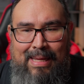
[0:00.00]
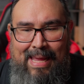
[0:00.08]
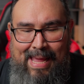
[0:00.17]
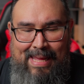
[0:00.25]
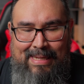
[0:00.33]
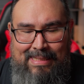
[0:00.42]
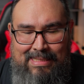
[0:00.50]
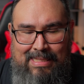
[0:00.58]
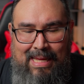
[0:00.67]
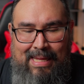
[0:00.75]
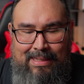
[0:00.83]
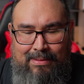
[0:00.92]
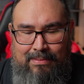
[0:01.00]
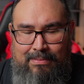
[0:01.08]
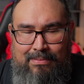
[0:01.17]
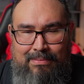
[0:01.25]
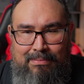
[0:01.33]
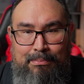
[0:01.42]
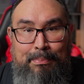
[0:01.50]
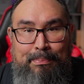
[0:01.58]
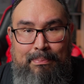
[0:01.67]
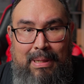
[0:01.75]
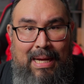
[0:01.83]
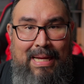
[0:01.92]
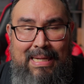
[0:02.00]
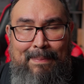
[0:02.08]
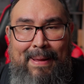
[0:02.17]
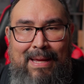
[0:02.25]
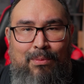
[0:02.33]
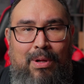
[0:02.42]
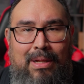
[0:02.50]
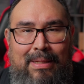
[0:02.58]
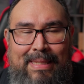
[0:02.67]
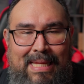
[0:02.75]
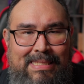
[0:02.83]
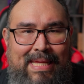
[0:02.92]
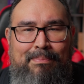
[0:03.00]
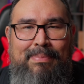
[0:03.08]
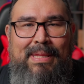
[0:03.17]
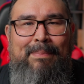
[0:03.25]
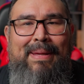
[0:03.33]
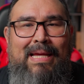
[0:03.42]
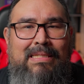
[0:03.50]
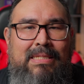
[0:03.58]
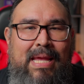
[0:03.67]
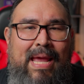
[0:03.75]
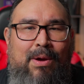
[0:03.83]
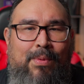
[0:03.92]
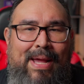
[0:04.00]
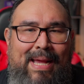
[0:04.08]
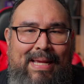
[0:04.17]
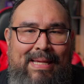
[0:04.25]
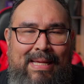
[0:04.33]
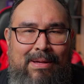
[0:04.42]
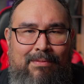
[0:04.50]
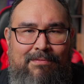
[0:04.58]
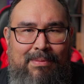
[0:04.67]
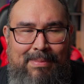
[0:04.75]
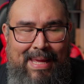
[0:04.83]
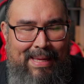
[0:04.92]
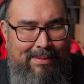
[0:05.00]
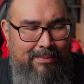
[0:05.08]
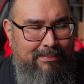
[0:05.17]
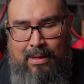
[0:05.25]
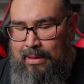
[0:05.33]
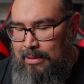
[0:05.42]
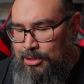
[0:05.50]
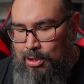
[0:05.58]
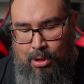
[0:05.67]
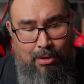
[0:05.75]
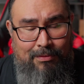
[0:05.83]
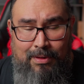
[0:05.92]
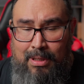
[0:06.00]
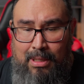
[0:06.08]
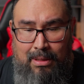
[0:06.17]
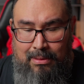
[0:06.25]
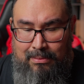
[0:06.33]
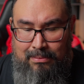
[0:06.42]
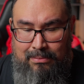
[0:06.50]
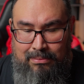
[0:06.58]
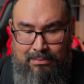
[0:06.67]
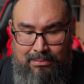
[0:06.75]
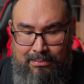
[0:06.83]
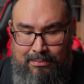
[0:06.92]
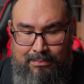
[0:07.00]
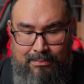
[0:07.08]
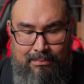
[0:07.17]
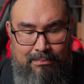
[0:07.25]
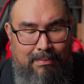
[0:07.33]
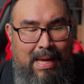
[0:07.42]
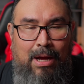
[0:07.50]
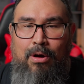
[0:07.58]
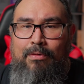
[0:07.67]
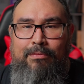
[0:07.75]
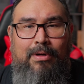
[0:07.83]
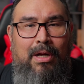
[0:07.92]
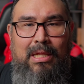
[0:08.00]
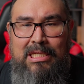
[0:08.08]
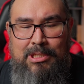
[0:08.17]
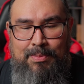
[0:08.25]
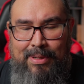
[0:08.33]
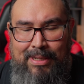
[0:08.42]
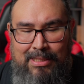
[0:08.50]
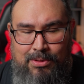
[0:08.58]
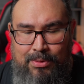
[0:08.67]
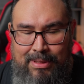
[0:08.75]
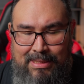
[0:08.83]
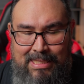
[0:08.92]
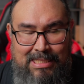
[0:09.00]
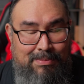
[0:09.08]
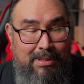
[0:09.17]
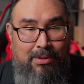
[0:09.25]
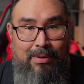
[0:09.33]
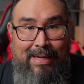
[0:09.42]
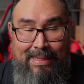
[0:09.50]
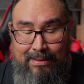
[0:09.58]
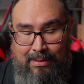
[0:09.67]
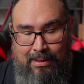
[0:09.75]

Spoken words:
and it's not behind a paywall. And that's like the biggest takeaway I can get from that. So overall, my overall experience with this has been great.